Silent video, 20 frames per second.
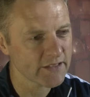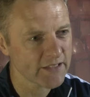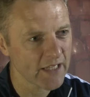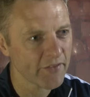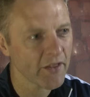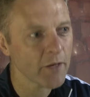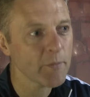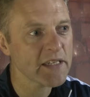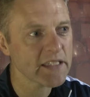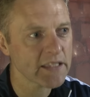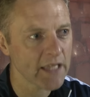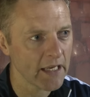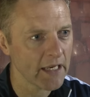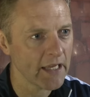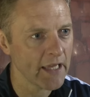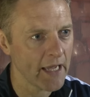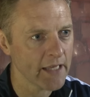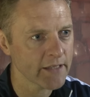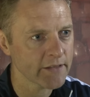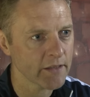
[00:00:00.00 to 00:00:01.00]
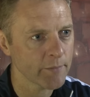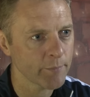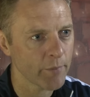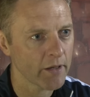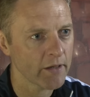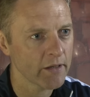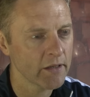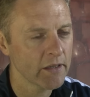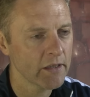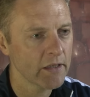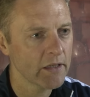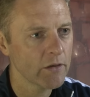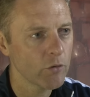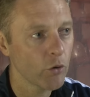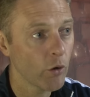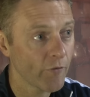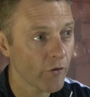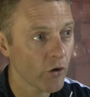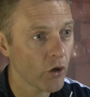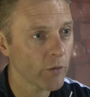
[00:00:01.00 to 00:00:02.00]
I say, I think we slightly edged it, but
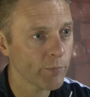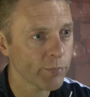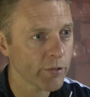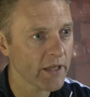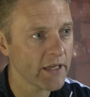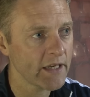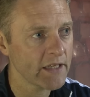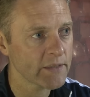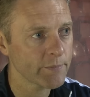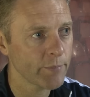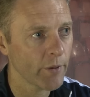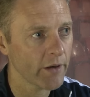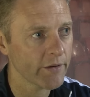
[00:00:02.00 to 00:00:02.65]
overall pleased.